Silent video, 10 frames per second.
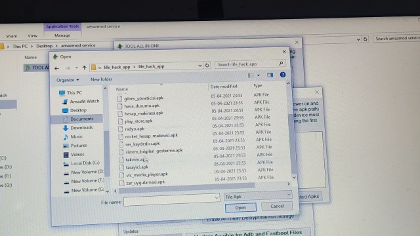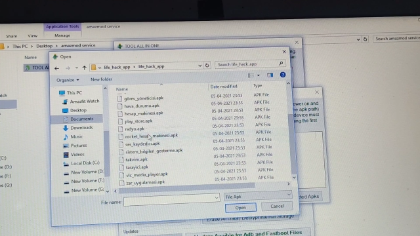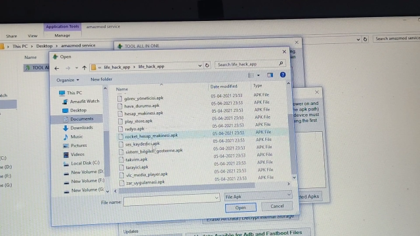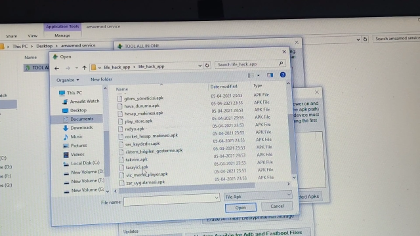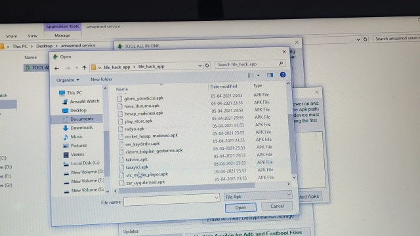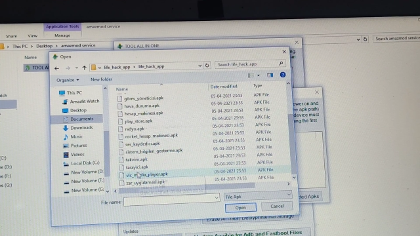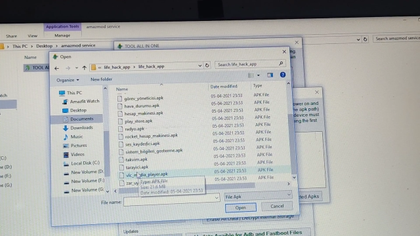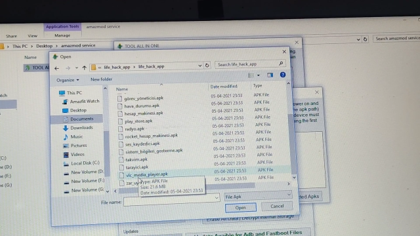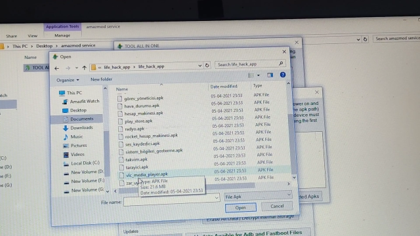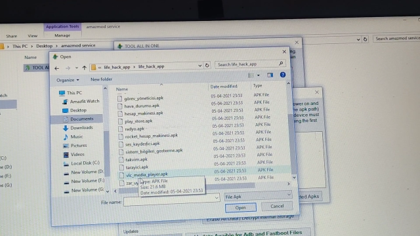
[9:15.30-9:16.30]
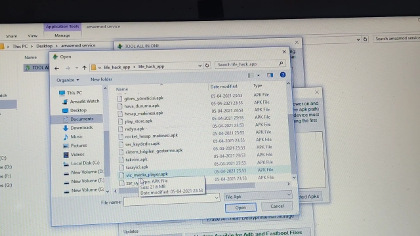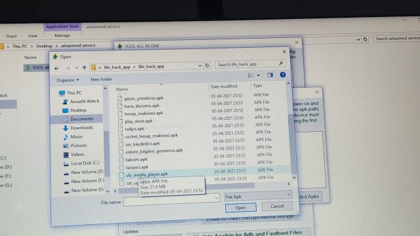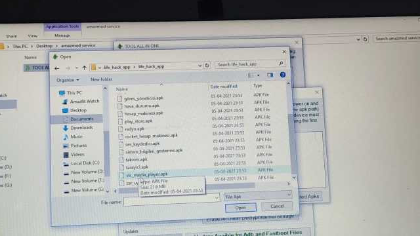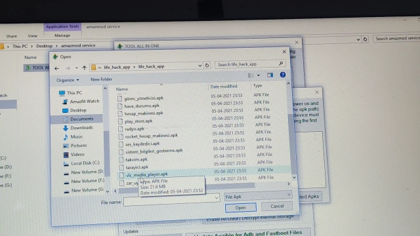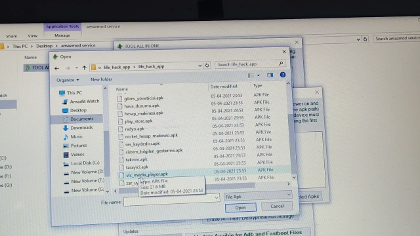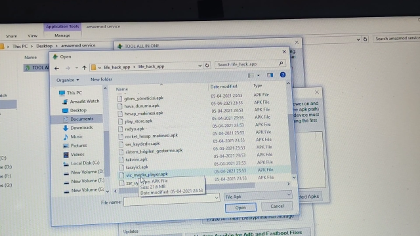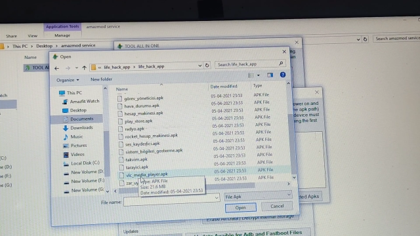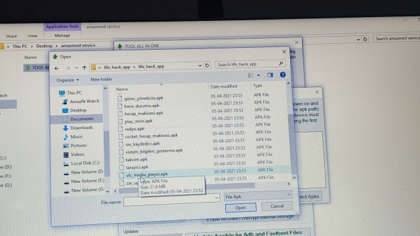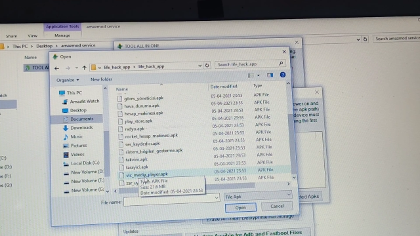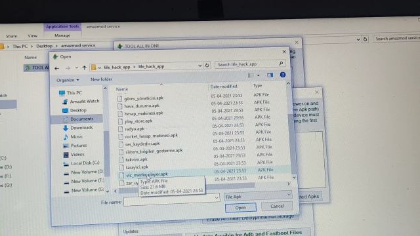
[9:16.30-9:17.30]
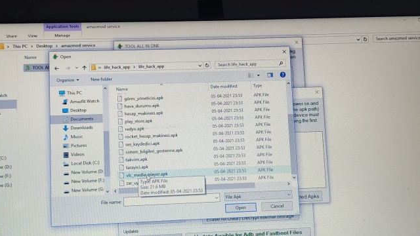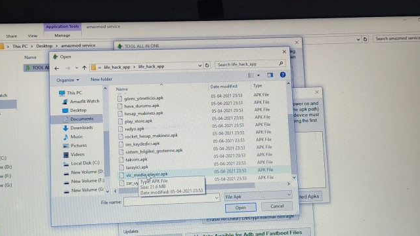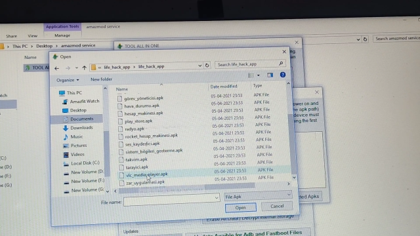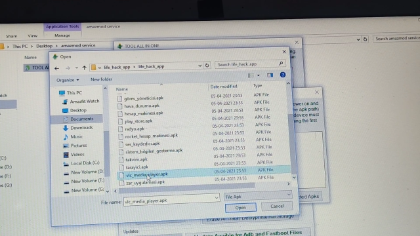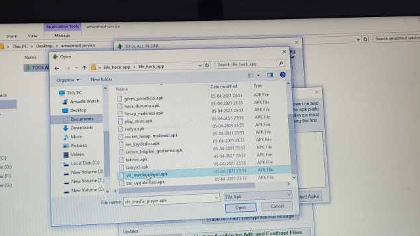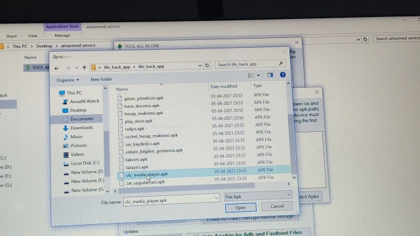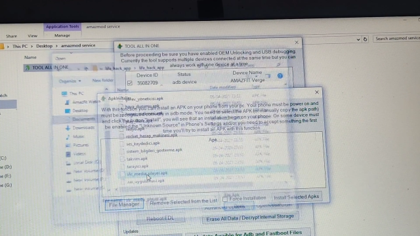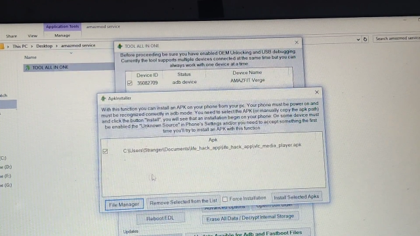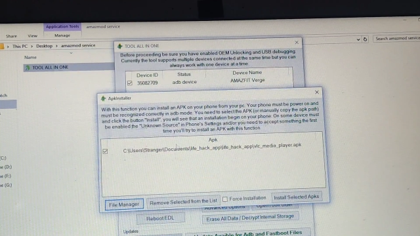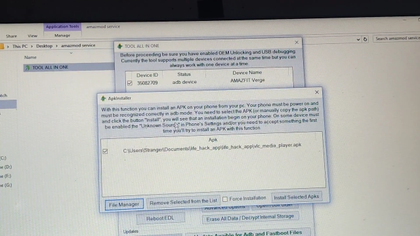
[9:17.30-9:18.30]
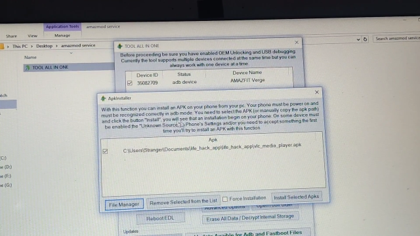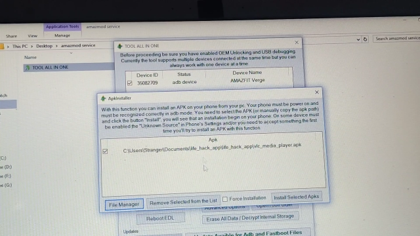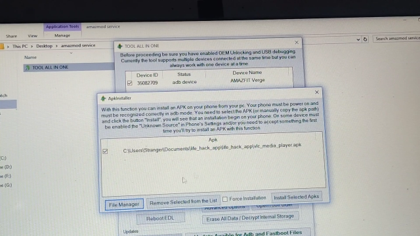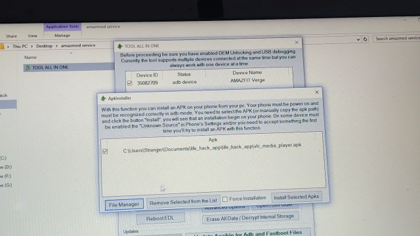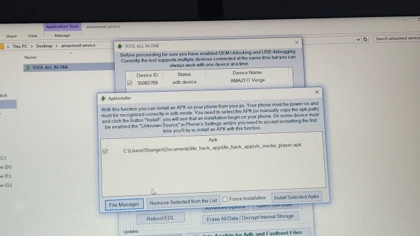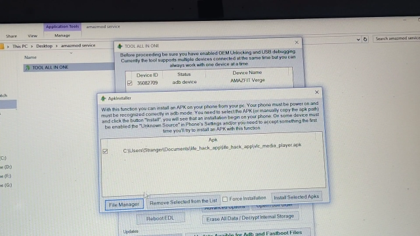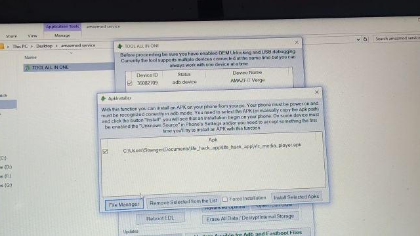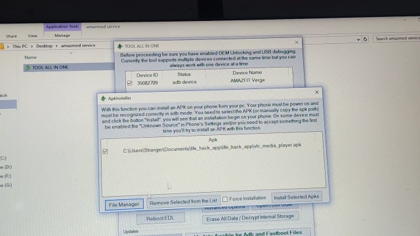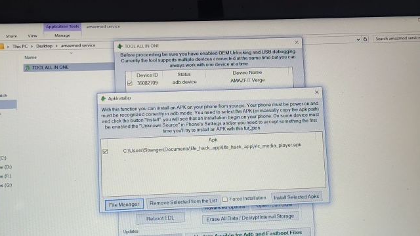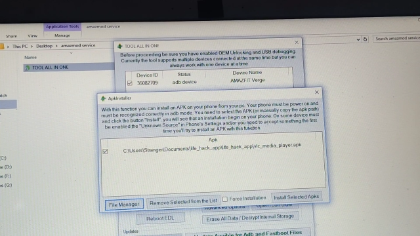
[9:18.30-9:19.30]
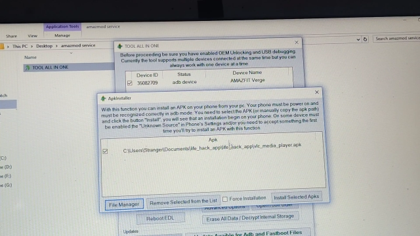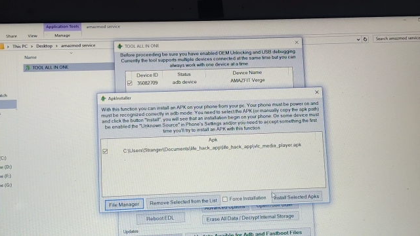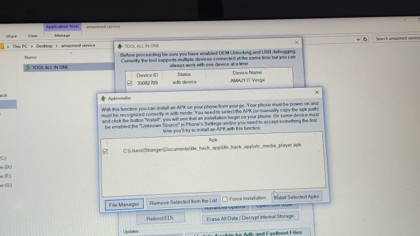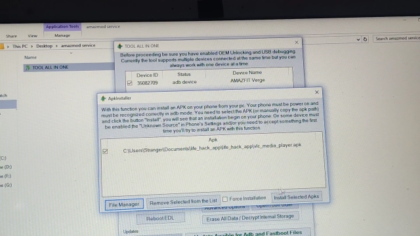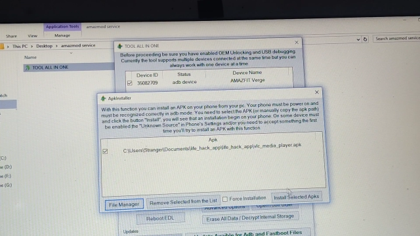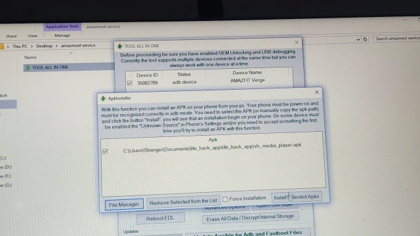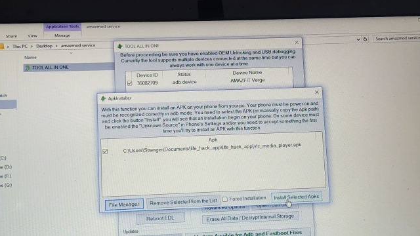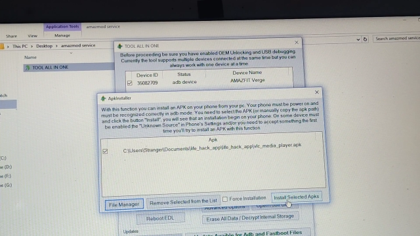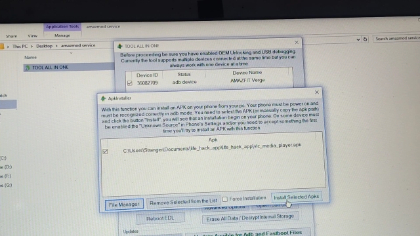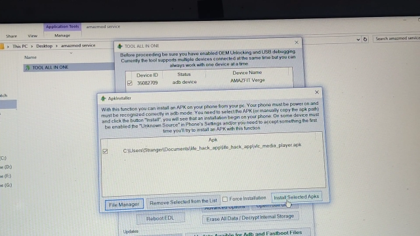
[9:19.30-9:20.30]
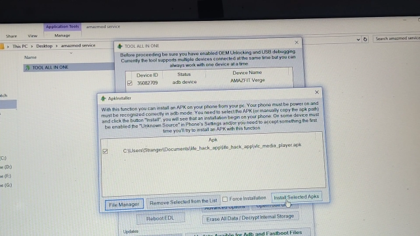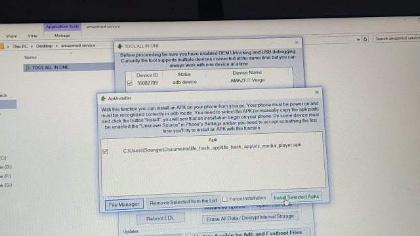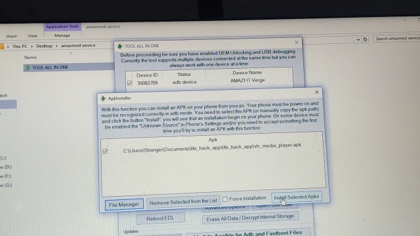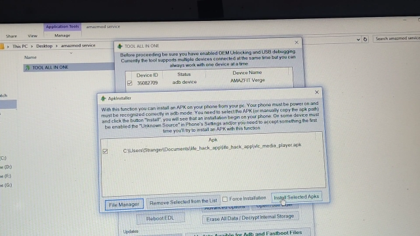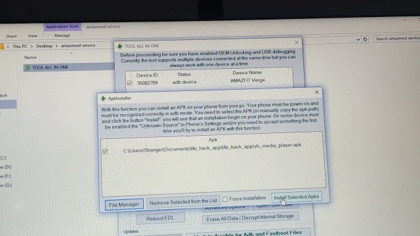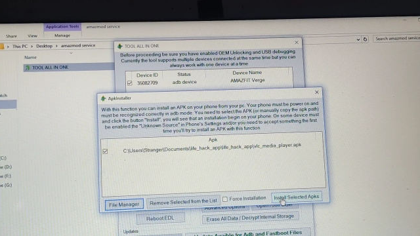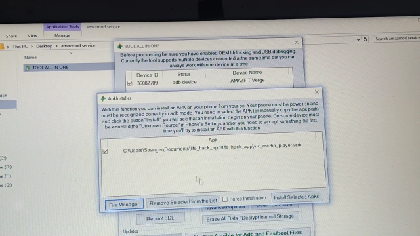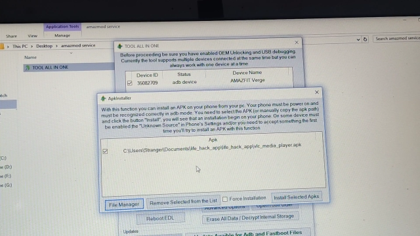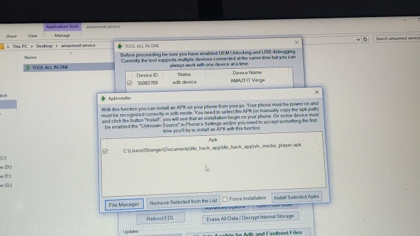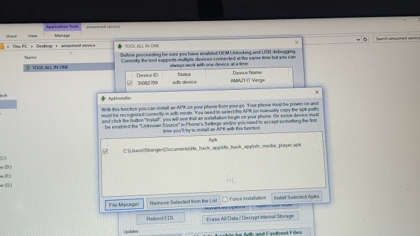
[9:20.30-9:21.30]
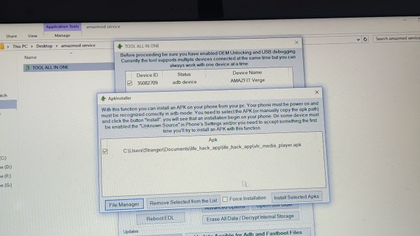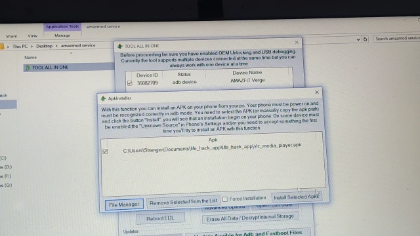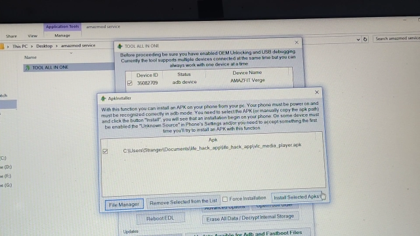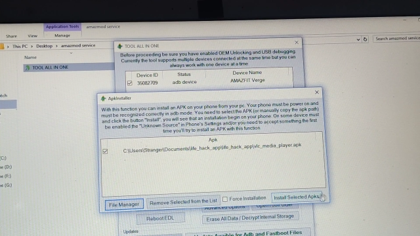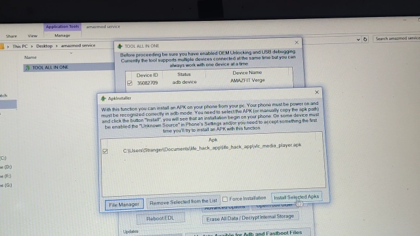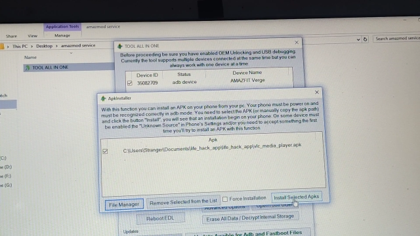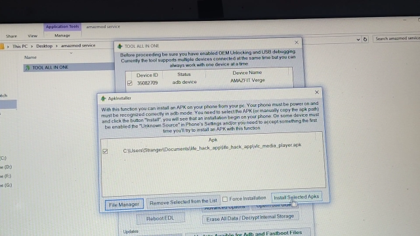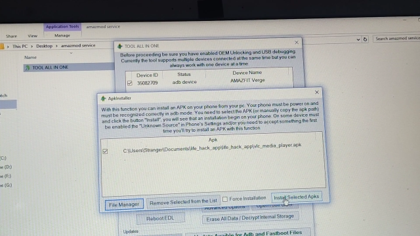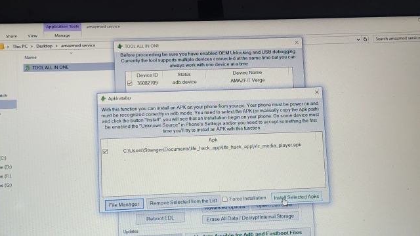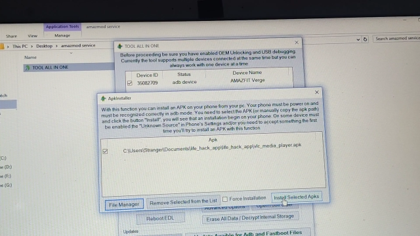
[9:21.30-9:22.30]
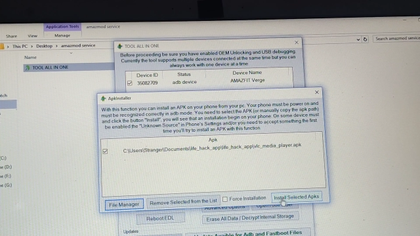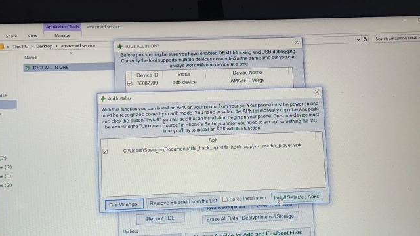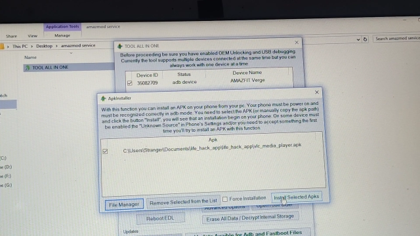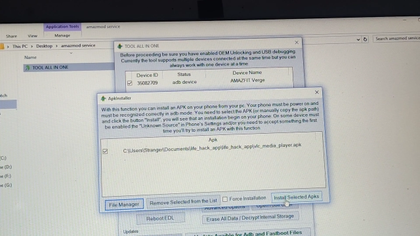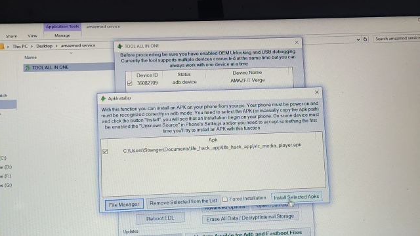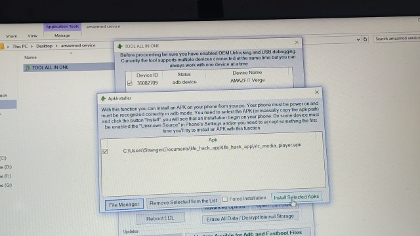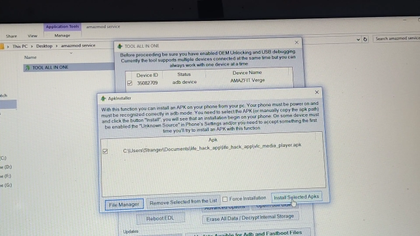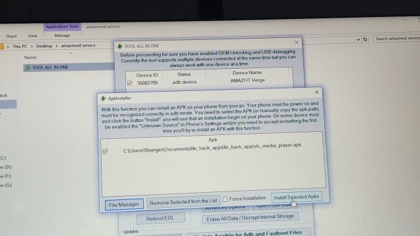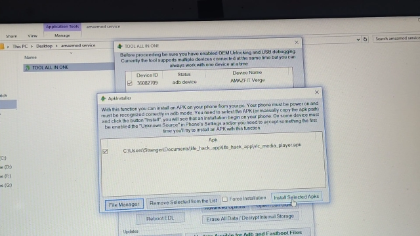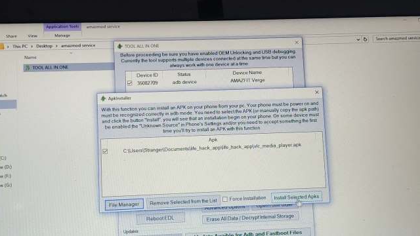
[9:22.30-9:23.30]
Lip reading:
[unreadable: no face in view]